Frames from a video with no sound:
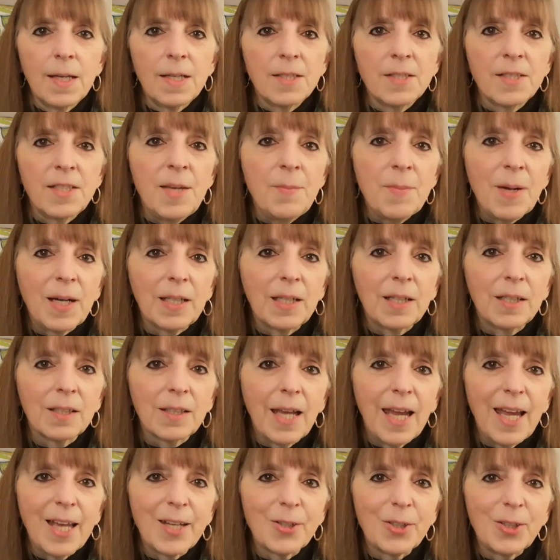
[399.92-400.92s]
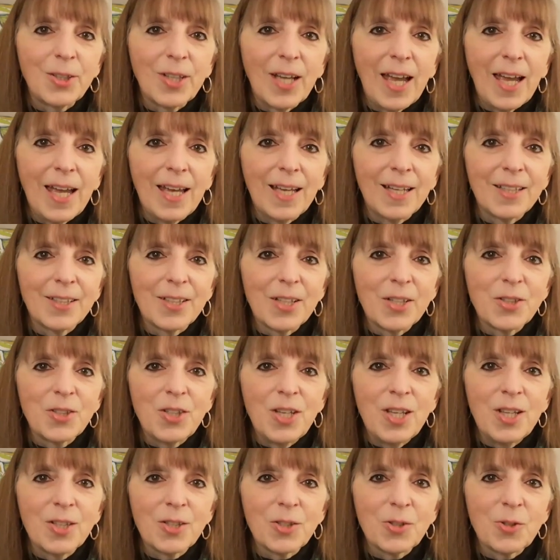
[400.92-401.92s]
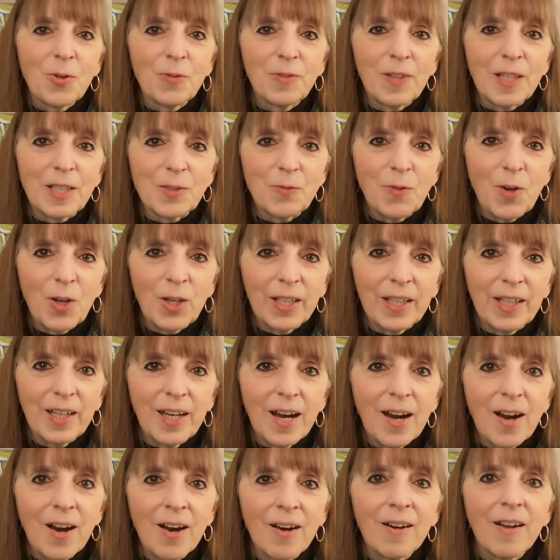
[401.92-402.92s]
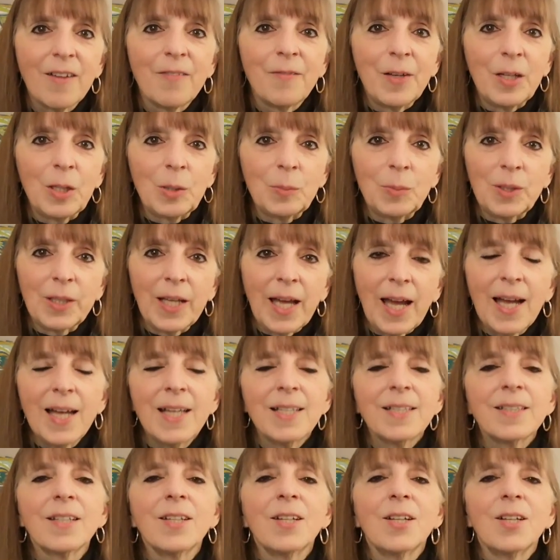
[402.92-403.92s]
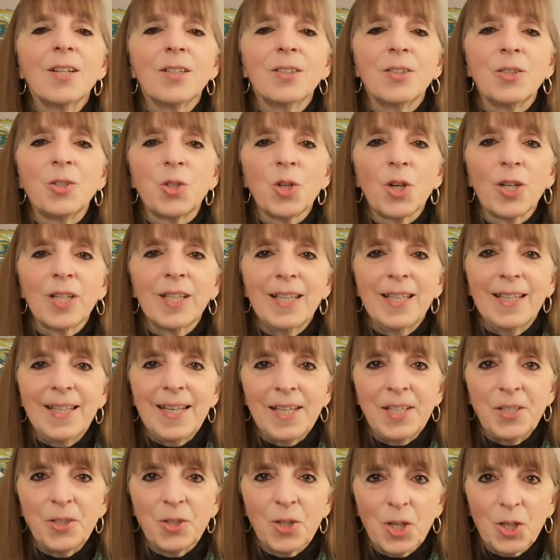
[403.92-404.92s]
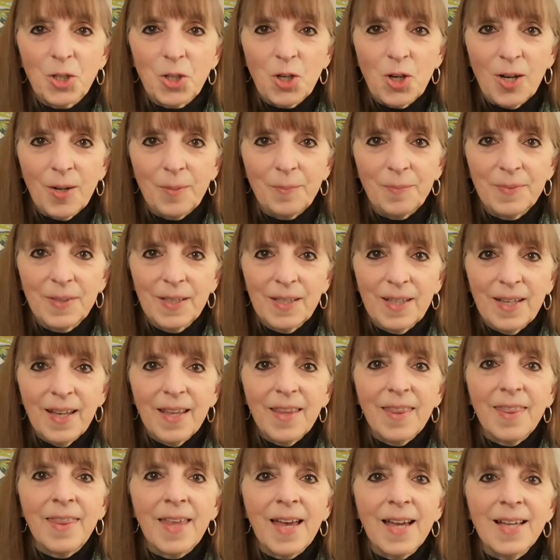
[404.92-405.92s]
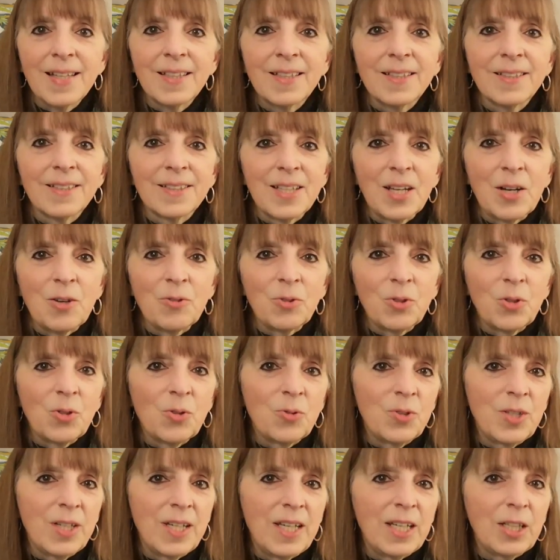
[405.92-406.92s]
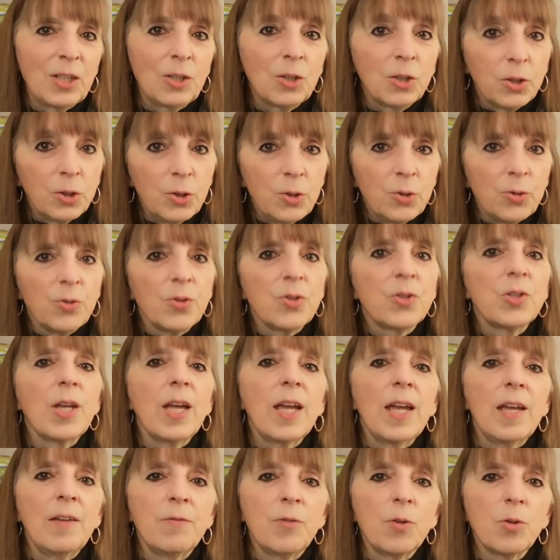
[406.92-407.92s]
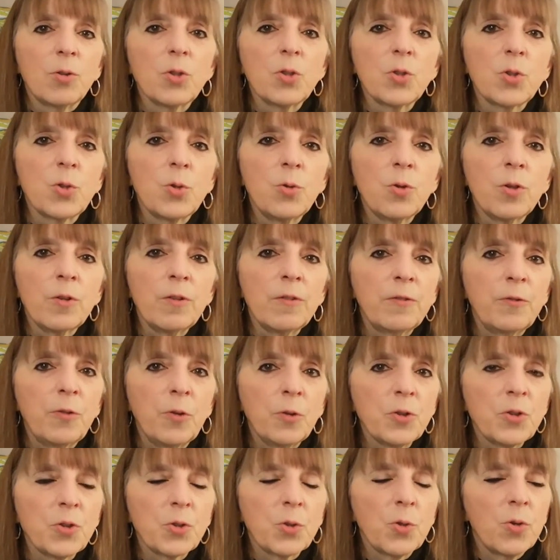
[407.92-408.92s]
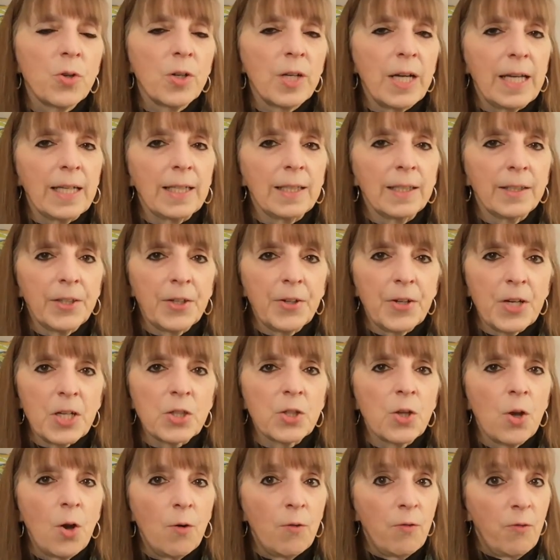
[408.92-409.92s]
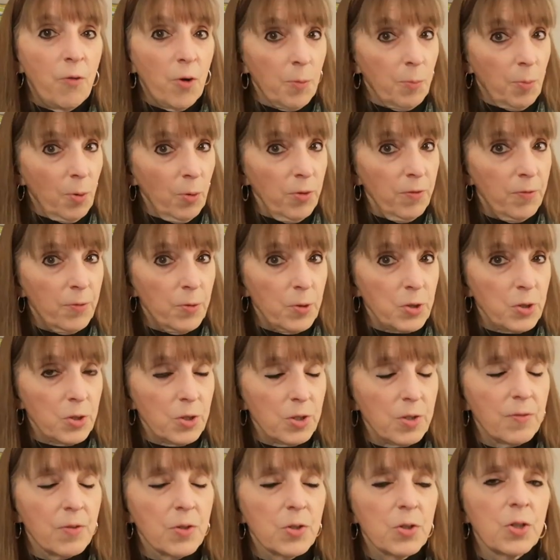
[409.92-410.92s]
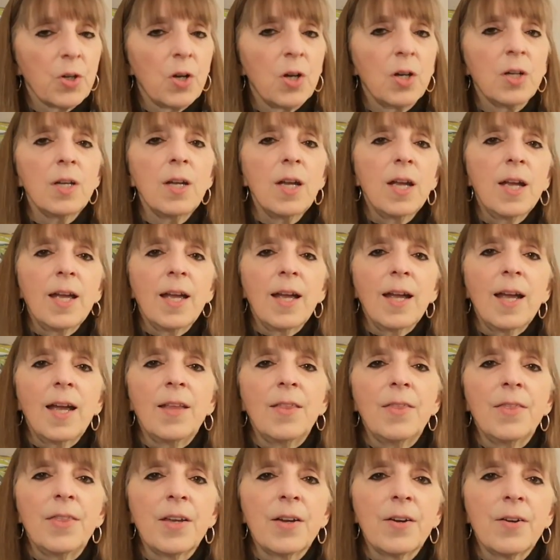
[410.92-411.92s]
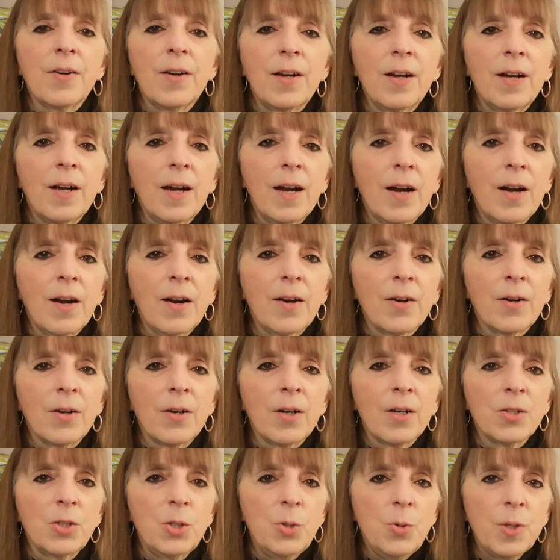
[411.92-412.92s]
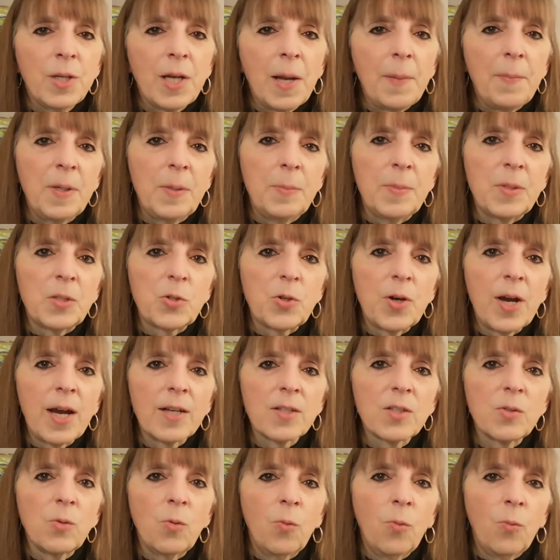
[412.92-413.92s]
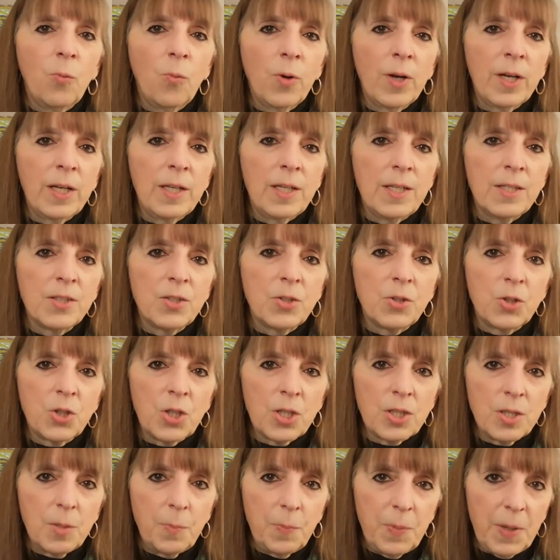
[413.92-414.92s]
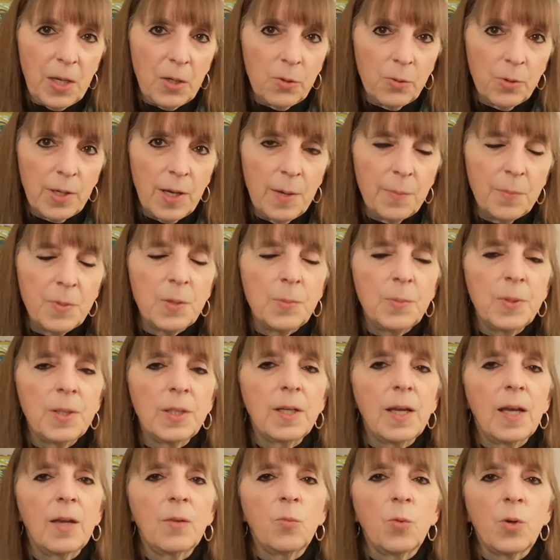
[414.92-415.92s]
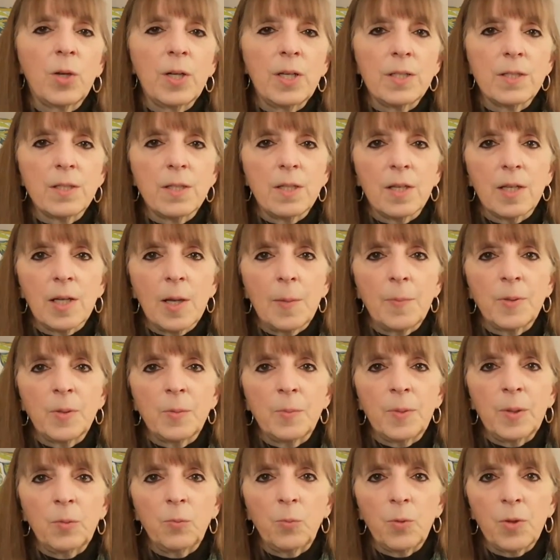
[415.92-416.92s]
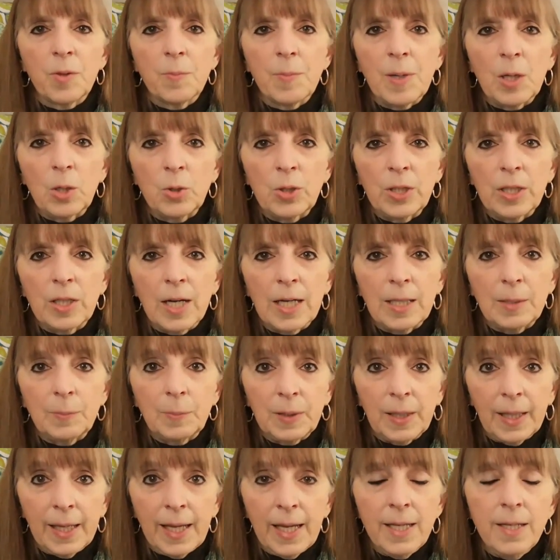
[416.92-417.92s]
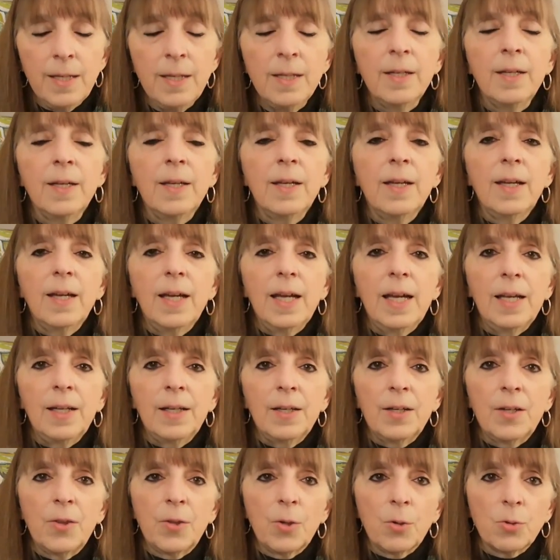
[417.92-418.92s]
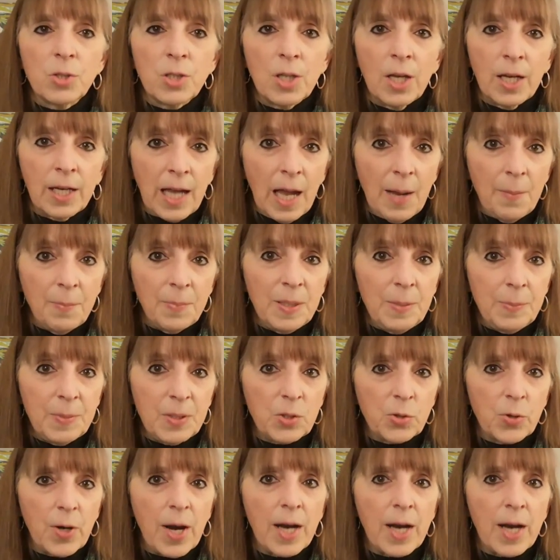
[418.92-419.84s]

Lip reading: See My Little Candle and See the Snowflakes Falling are available at donnaandandy.com. That download includes a vocal score, full score, and lyrics for both versions of the song, and there are 2 accompaniment tracks. One is just the piano accompaniment and one is the accompaniment with the melody guide played, and those accompaniment